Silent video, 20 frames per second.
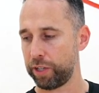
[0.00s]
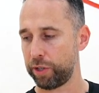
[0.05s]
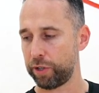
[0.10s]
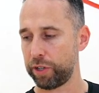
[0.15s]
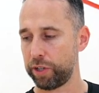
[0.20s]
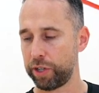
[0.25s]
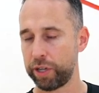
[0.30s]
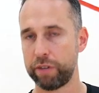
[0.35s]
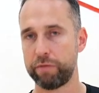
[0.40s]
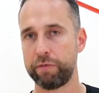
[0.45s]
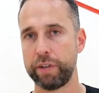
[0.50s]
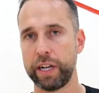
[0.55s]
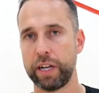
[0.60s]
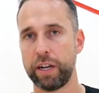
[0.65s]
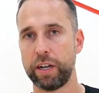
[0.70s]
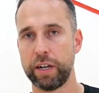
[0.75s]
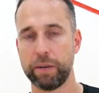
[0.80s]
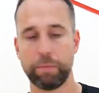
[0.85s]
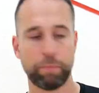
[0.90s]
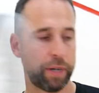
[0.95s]
you're gonna really
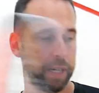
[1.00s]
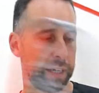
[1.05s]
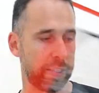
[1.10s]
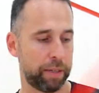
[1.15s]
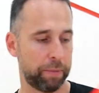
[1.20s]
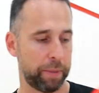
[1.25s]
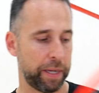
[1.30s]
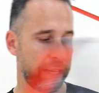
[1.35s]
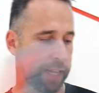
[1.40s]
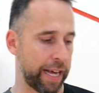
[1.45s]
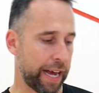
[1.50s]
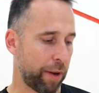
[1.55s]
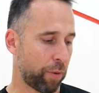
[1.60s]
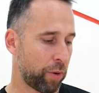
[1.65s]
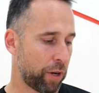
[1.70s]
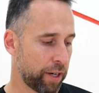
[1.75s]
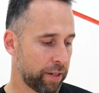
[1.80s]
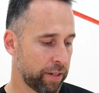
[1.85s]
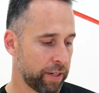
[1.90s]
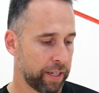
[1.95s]
hard press to beat that
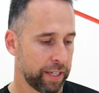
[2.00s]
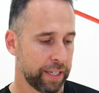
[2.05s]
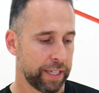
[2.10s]
one.